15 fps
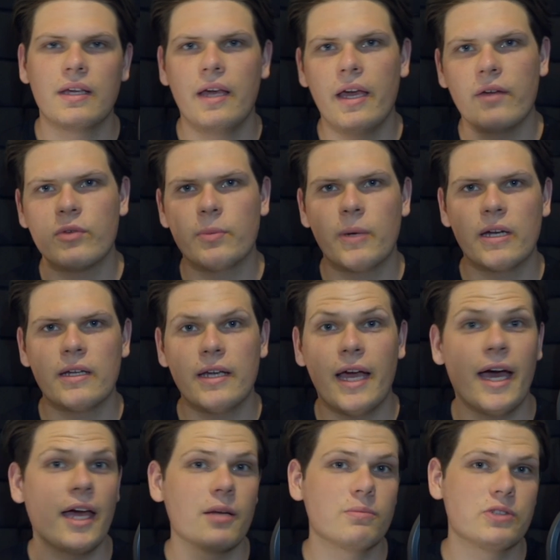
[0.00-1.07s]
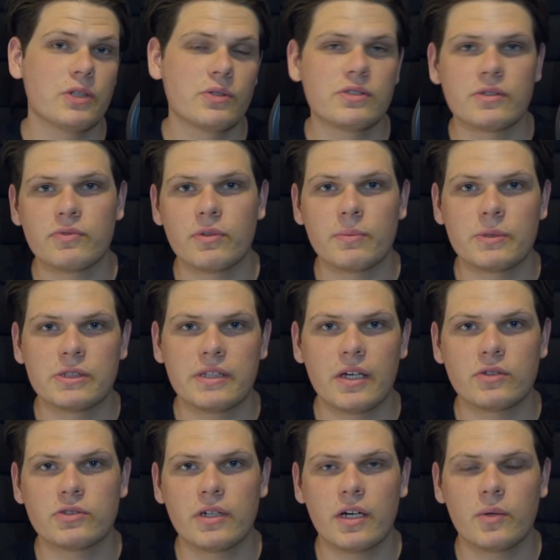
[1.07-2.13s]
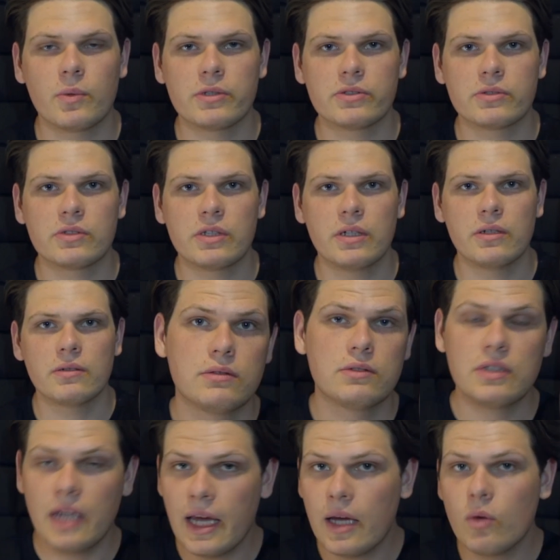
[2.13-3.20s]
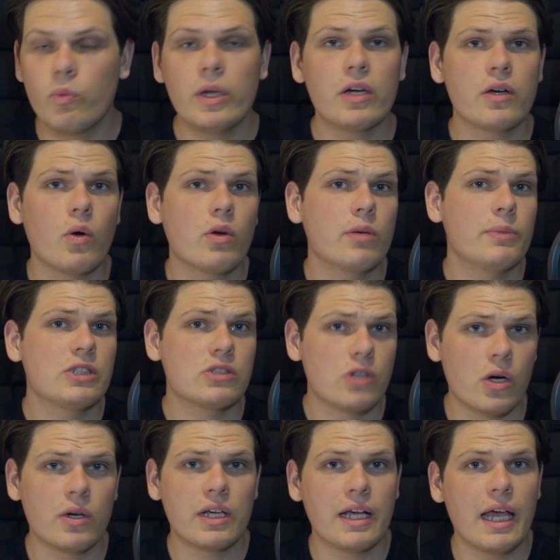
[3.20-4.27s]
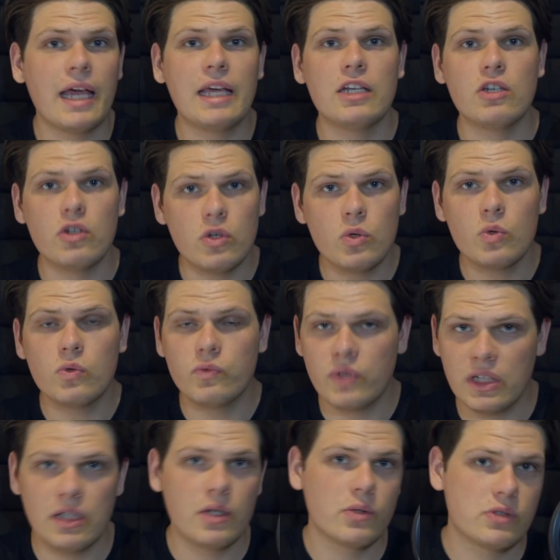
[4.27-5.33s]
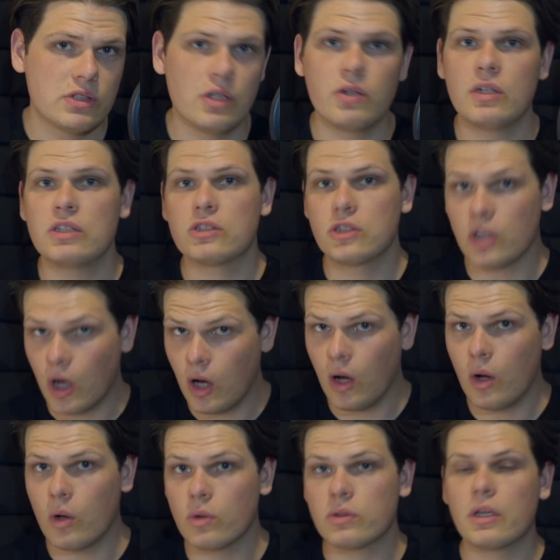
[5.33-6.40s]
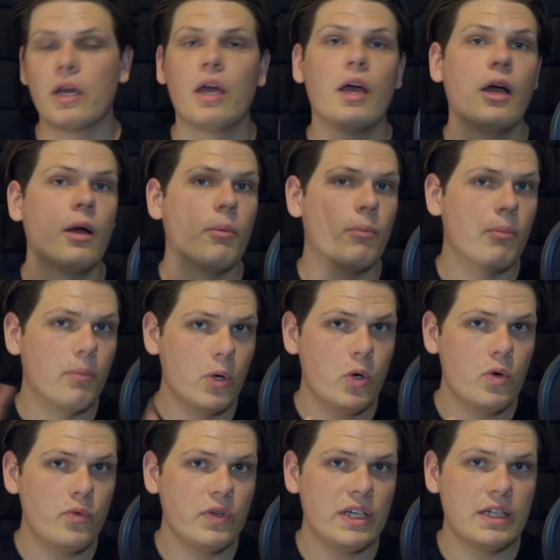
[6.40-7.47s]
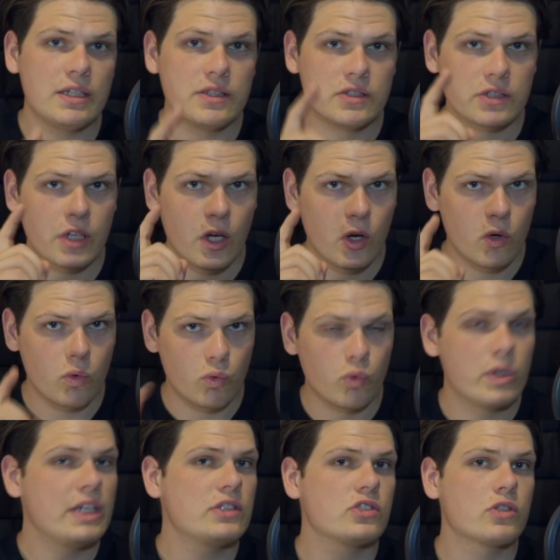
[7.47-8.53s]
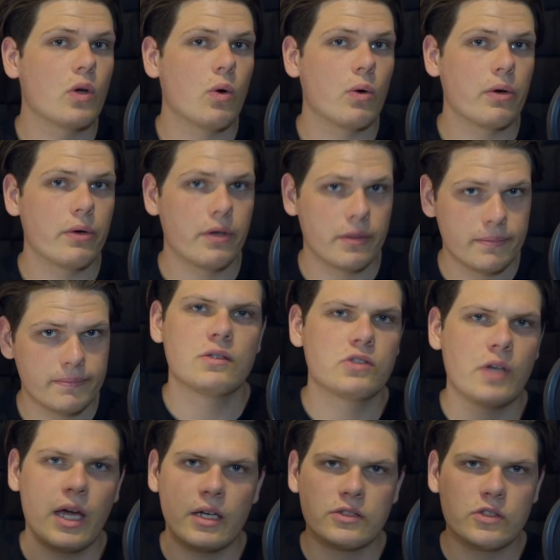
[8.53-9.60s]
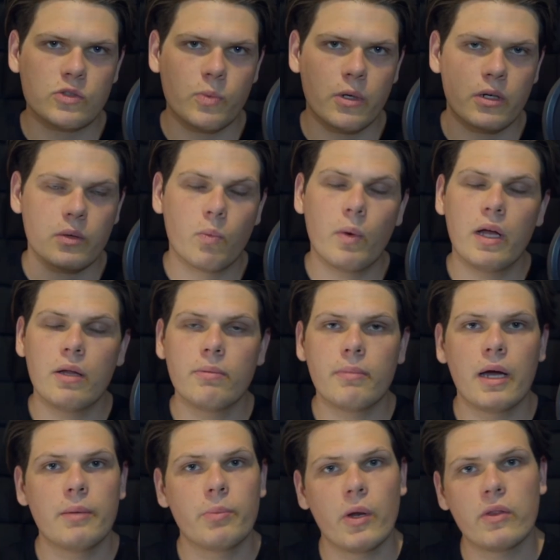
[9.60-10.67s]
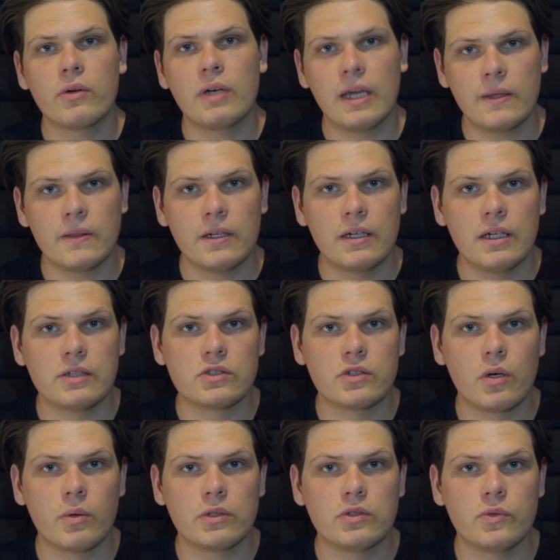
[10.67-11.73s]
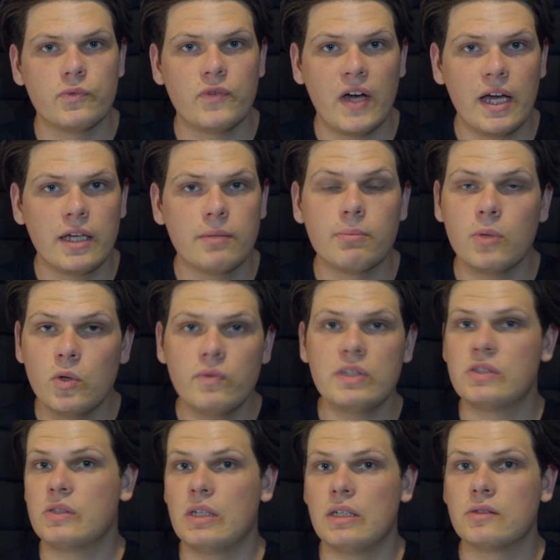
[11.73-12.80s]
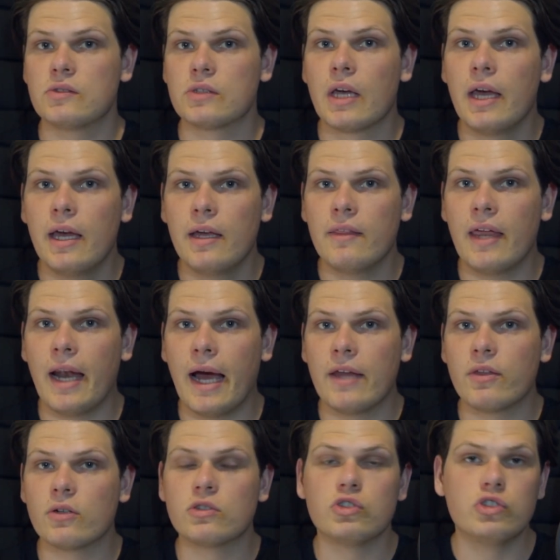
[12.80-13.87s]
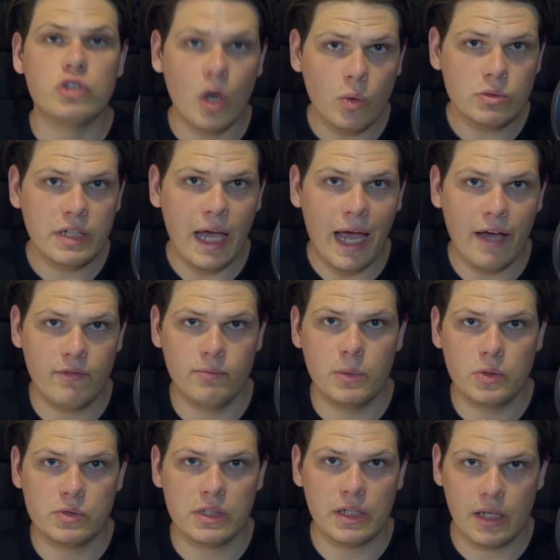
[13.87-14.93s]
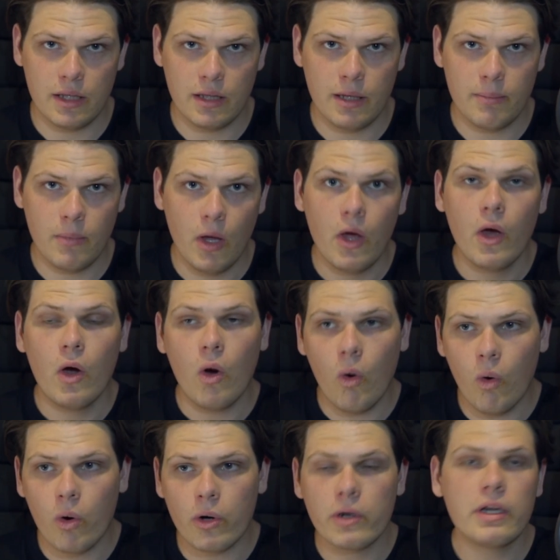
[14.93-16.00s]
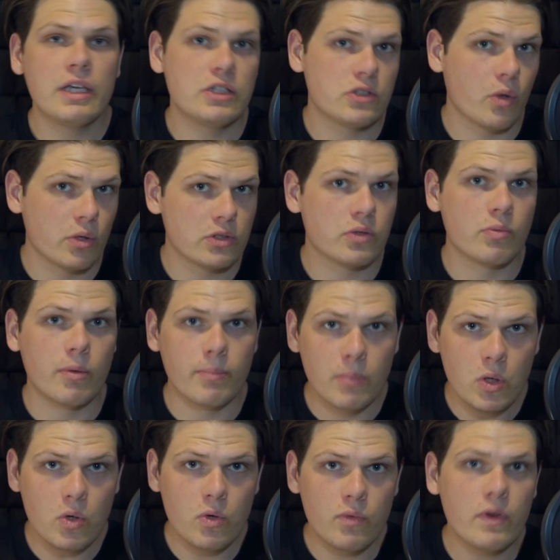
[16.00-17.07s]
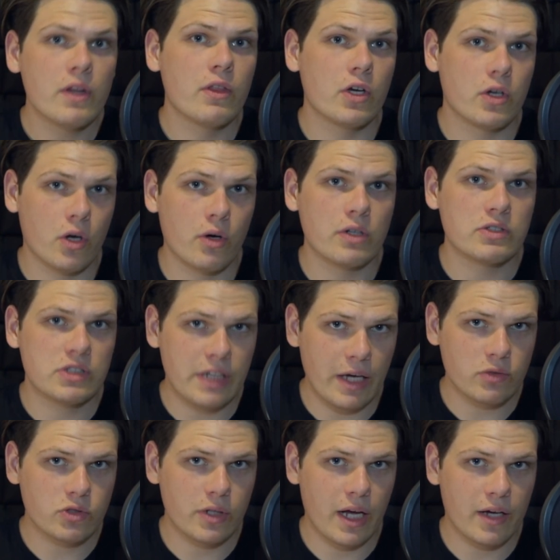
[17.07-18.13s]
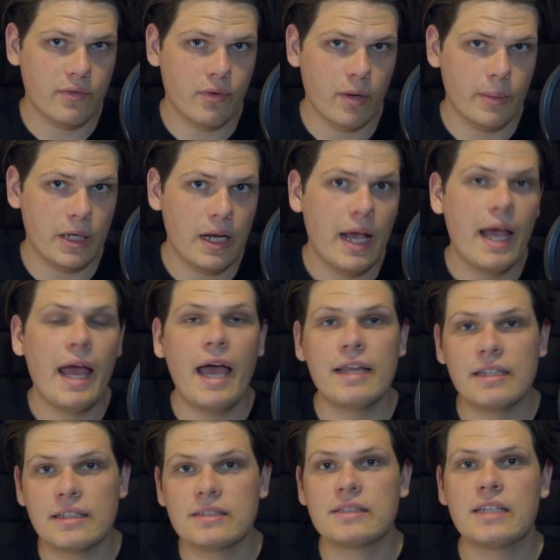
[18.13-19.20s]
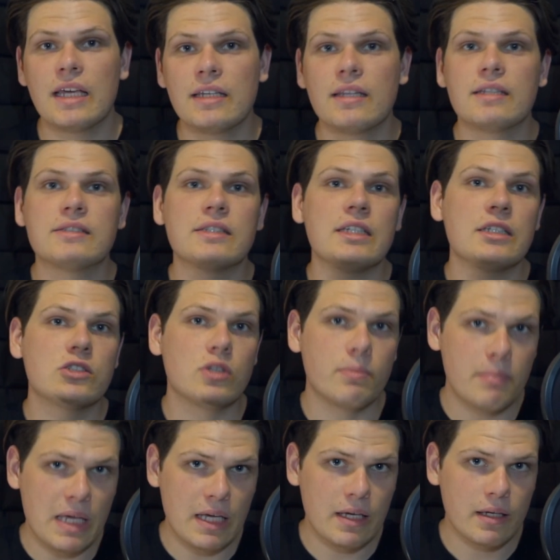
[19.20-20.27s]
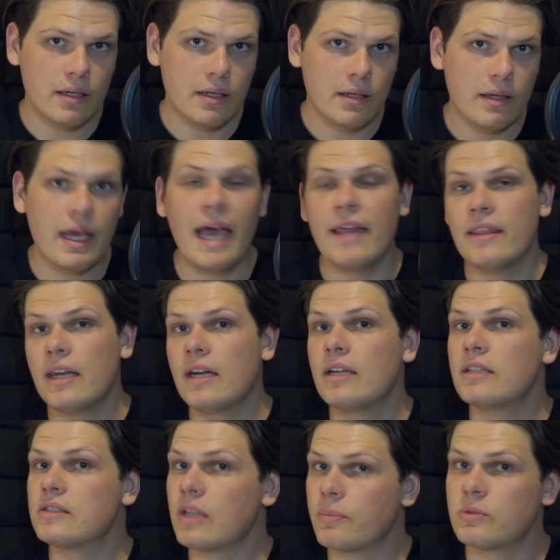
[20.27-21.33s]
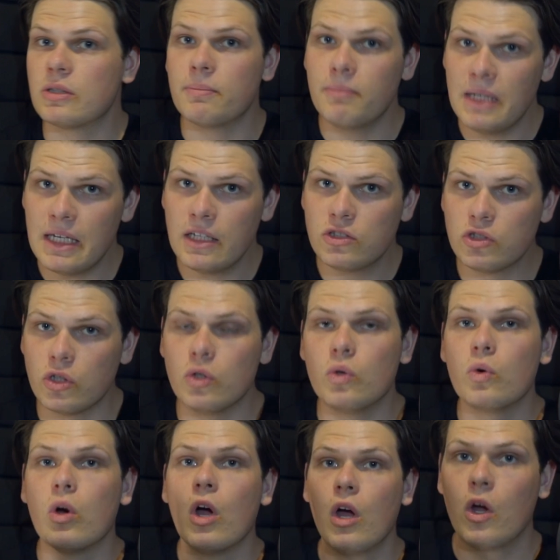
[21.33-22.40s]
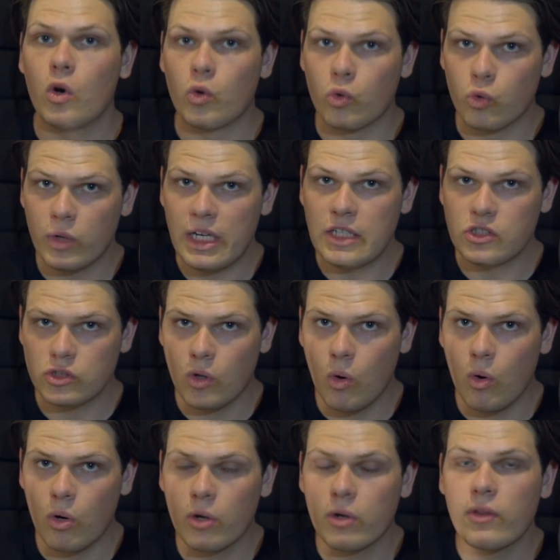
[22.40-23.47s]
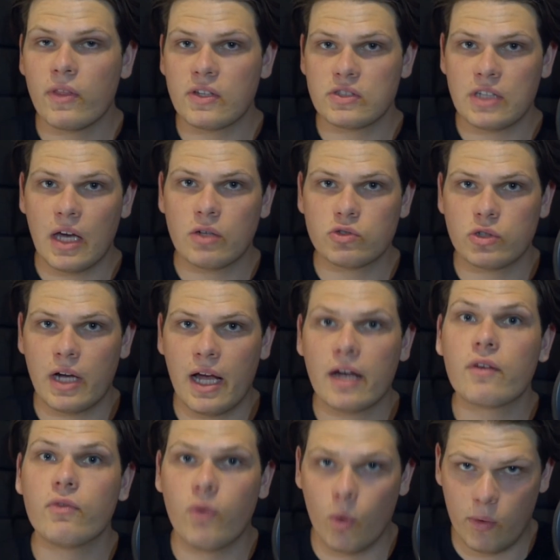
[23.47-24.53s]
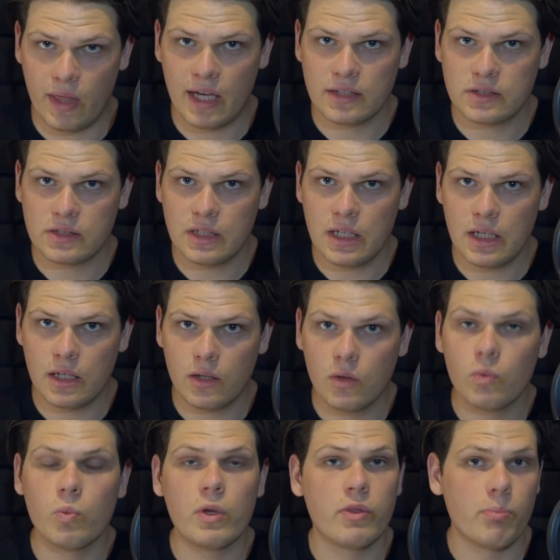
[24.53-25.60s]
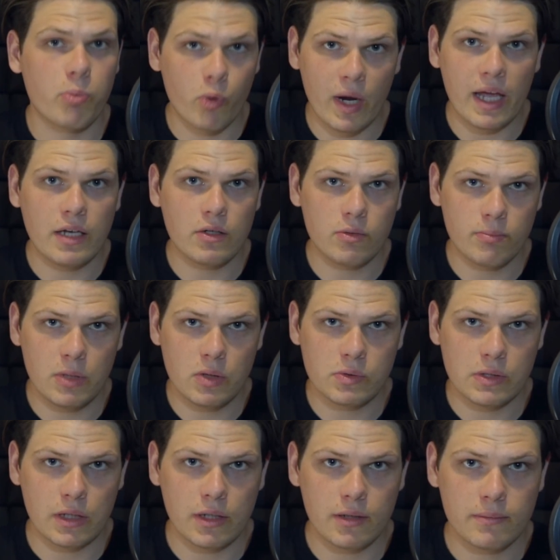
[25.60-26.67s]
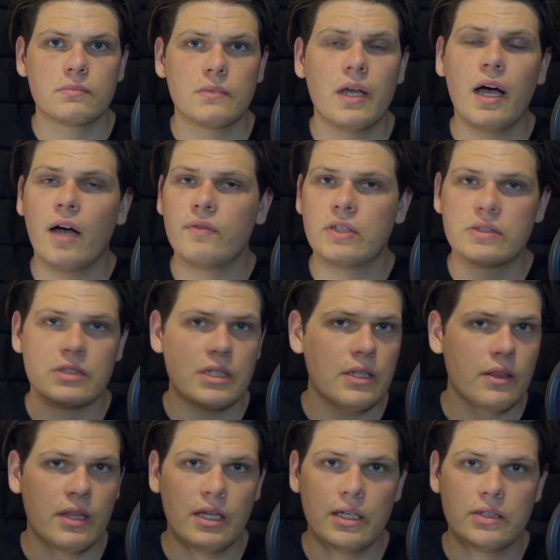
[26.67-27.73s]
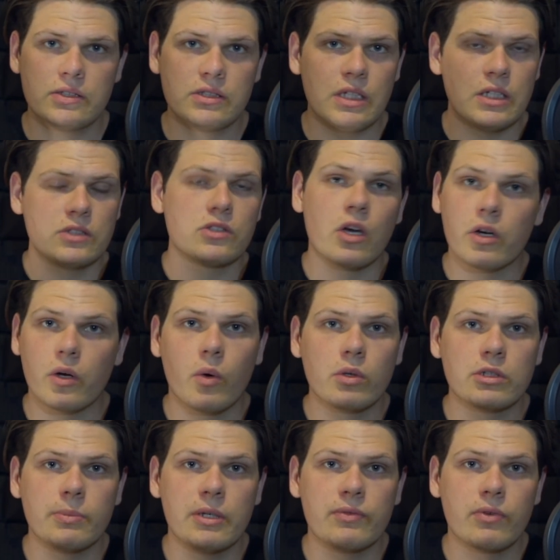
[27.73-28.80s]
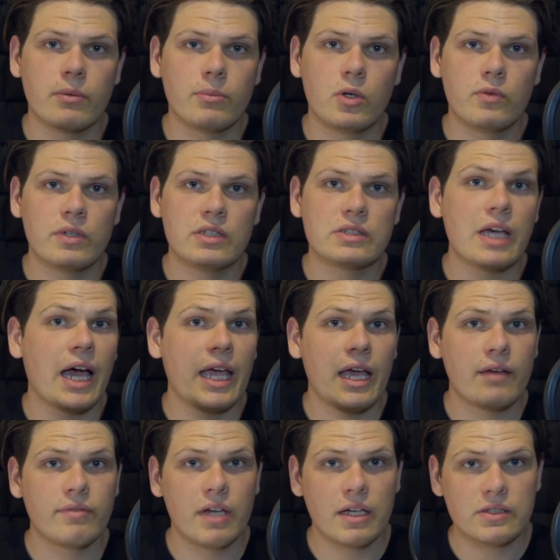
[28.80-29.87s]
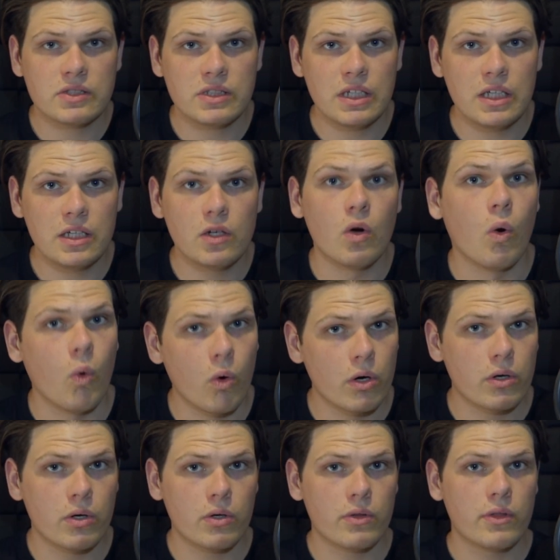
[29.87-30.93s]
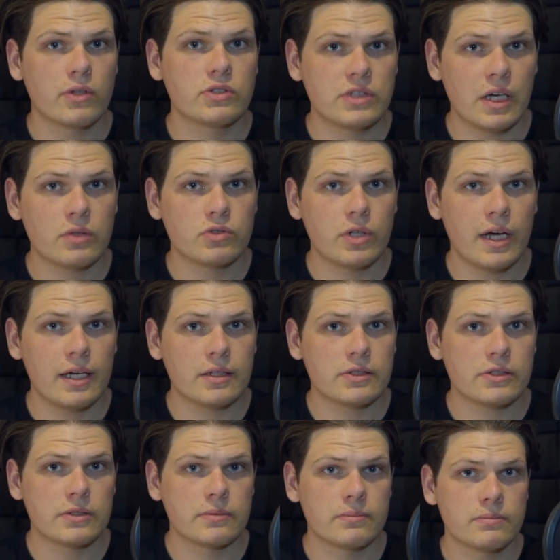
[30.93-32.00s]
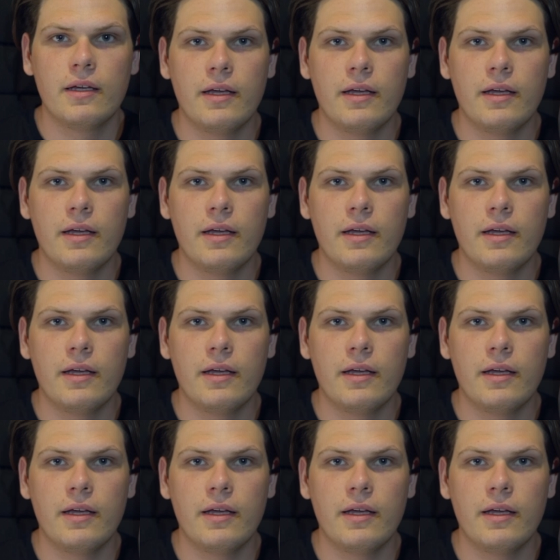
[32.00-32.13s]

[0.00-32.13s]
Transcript: Hey everybody, Adam Joseph from the SoundtrackWizards here. Today we are going to be starting a new video series called Movies Rescored. So how does this work? Well, my brother Nathan is going to find movie scenes that either don't have music in them, or he's going to remove the current soundtrack from it and then send the scene to me. And then it is up to me to rescore the soundtrack for that scene with brand new music. Obviously, these scenes are going to be from movies I have not seen or heard their soundtracks.